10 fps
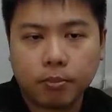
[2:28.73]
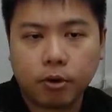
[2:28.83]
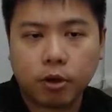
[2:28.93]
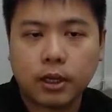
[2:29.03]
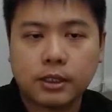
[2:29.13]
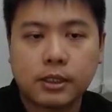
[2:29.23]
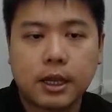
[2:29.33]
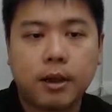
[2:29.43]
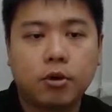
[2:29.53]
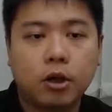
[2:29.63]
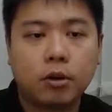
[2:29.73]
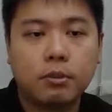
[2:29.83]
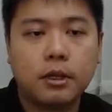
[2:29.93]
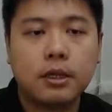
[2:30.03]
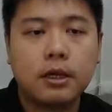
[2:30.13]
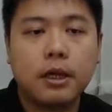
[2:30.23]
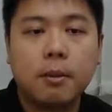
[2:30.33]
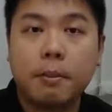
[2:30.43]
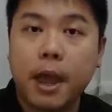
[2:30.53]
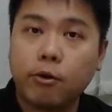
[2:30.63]
products that are probably
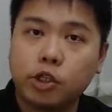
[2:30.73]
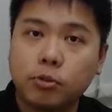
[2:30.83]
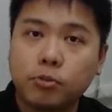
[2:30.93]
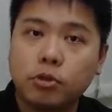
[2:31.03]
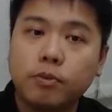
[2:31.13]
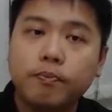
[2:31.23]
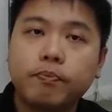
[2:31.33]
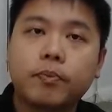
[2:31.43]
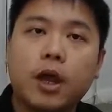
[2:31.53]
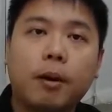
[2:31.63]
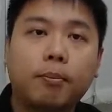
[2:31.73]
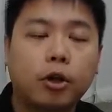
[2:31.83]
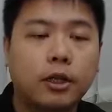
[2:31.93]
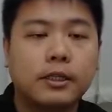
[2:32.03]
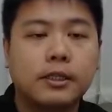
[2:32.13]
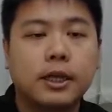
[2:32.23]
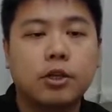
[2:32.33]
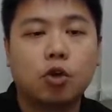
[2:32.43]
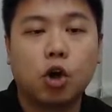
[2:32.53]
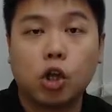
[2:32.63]
perishable, are products that
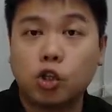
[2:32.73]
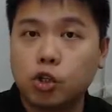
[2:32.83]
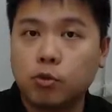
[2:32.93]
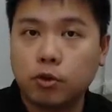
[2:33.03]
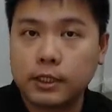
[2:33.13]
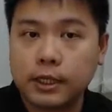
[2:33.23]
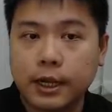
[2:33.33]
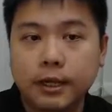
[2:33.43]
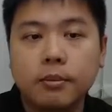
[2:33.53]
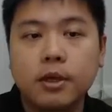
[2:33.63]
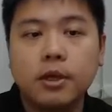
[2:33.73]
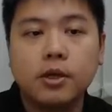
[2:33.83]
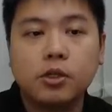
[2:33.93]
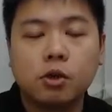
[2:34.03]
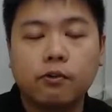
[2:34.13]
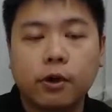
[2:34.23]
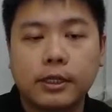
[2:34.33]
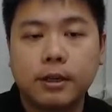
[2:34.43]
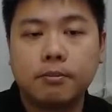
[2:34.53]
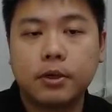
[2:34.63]
you consume over time. So for
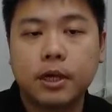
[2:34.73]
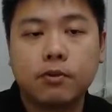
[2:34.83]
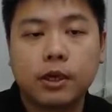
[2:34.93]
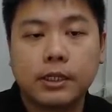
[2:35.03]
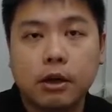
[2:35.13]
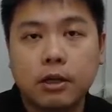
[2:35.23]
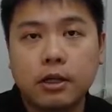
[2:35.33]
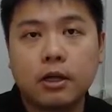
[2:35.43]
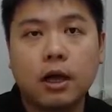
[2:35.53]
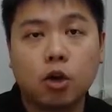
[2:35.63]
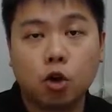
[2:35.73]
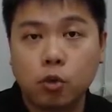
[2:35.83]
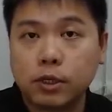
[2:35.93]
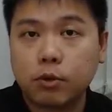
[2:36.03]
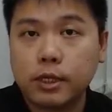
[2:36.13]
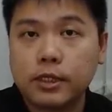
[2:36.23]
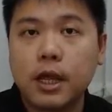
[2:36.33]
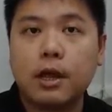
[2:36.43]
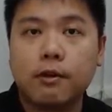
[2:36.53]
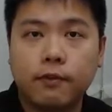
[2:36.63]
example, if you are selling groceries,
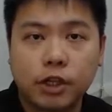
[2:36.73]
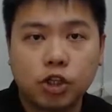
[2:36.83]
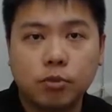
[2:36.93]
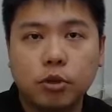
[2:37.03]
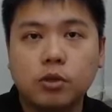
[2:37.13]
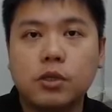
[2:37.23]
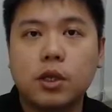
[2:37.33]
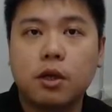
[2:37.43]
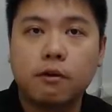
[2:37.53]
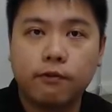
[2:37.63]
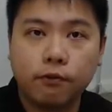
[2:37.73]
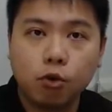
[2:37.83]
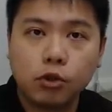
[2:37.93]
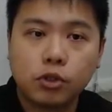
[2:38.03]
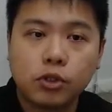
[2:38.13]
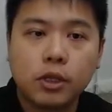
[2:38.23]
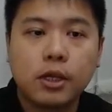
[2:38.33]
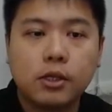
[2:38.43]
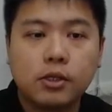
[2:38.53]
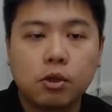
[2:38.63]
vegetables, fruits,
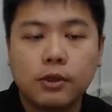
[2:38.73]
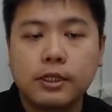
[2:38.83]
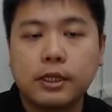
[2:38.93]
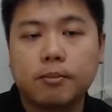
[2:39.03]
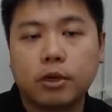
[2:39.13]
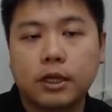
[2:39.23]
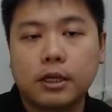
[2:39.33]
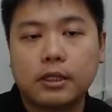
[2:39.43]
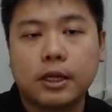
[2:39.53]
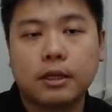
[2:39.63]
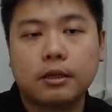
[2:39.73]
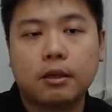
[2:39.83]
so these are products that